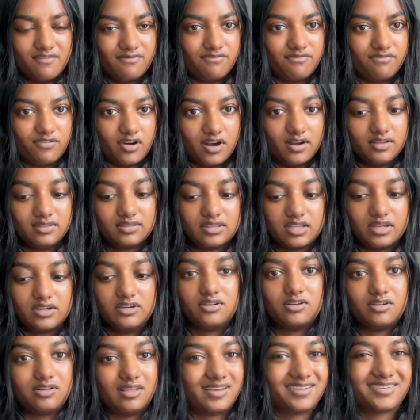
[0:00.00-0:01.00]
front, then
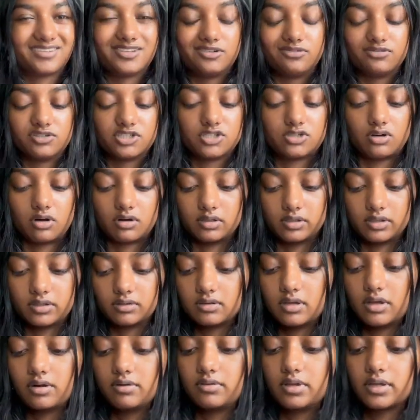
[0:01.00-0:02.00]
you're like, you're struggling.
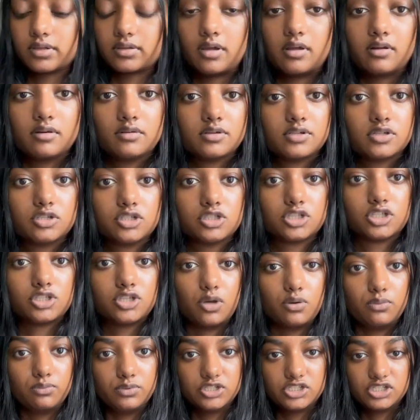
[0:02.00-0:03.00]
I don't like that.
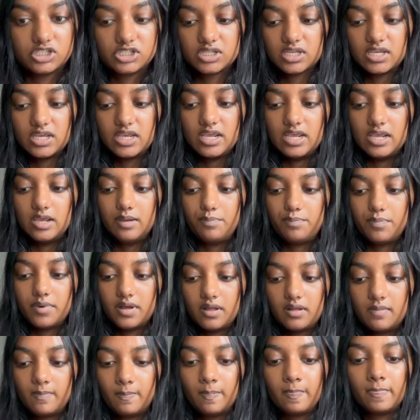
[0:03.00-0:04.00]
So we just keep
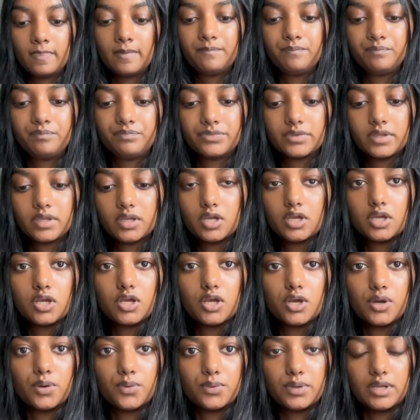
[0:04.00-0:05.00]

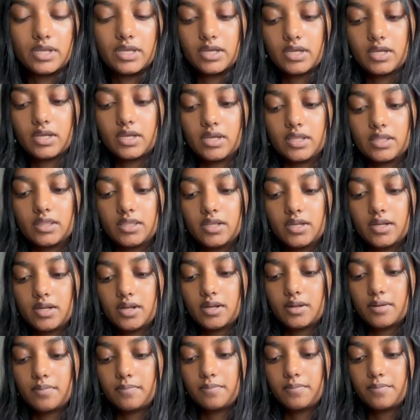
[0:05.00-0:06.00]
going and then
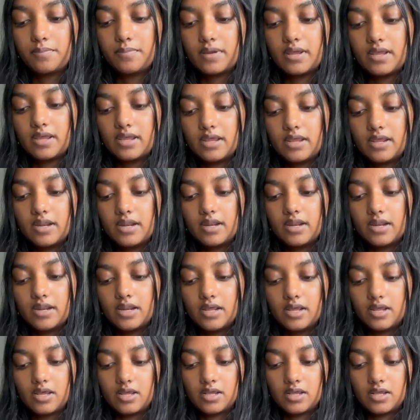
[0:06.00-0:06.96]
pin